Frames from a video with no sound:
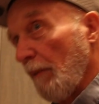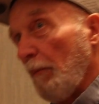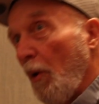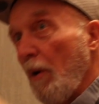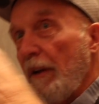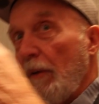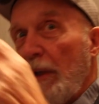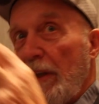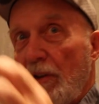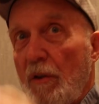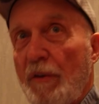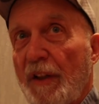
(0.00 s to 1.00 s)
the more that we
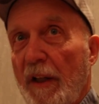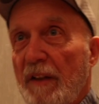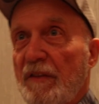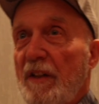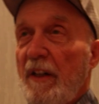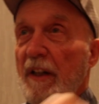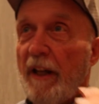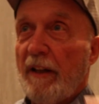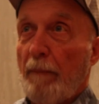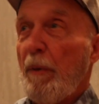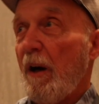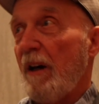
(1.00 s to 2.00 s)
do this
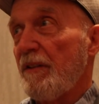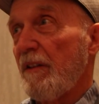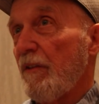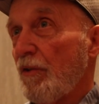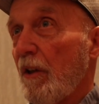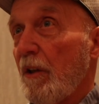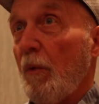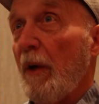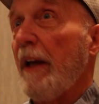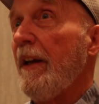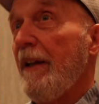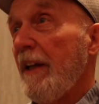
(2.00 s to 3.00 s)
in a positive sort of
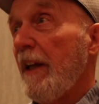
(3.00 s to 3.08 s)
way,